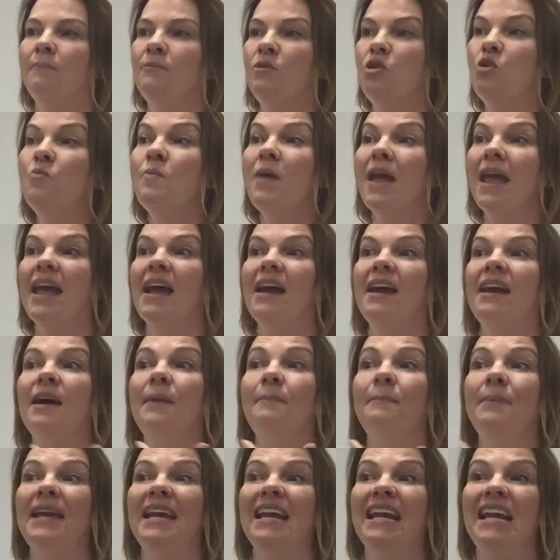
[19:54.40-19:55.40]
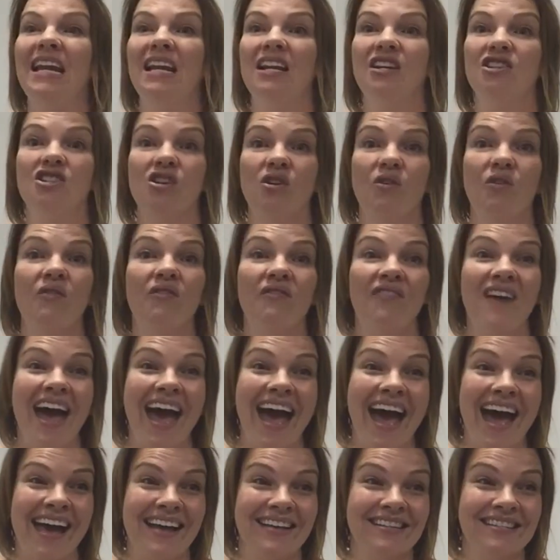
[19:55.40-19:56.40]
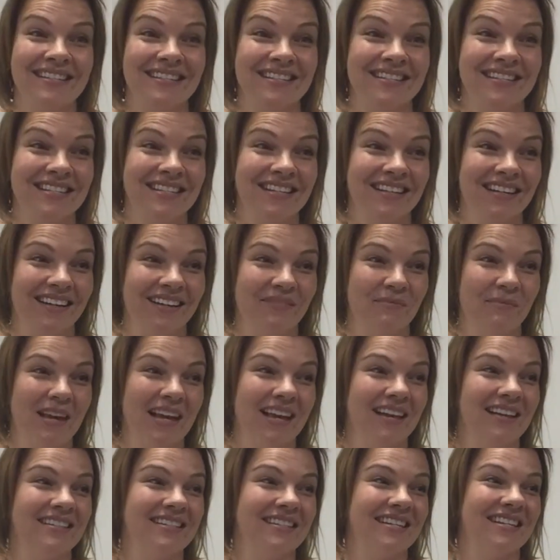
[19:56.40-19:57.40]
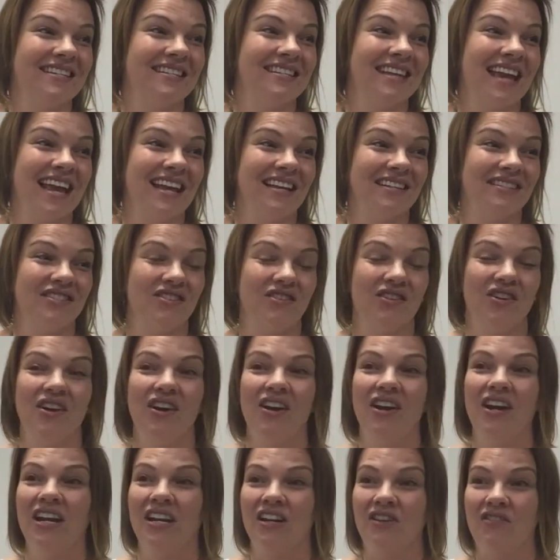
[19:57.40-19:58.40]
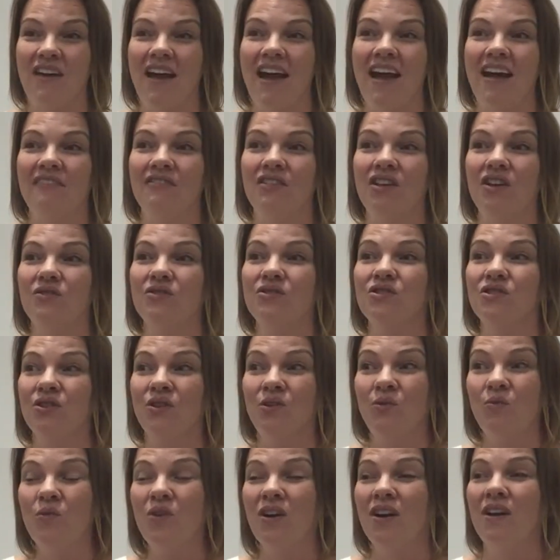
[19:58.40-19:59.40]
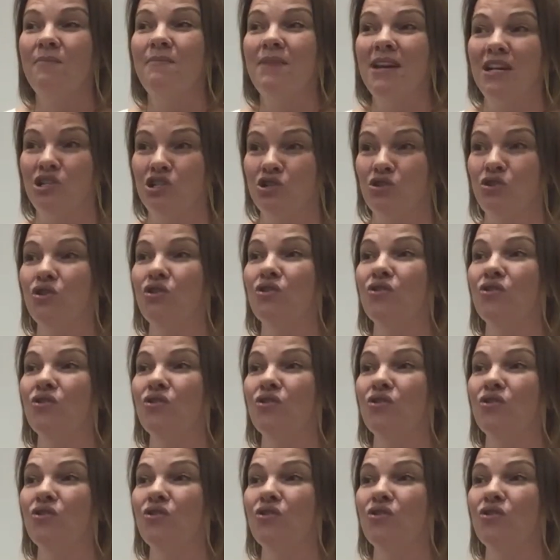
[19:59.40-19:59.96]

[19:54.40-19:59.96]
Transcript: You may end up eating too fast because it tastes good and you have those. So you want to make sure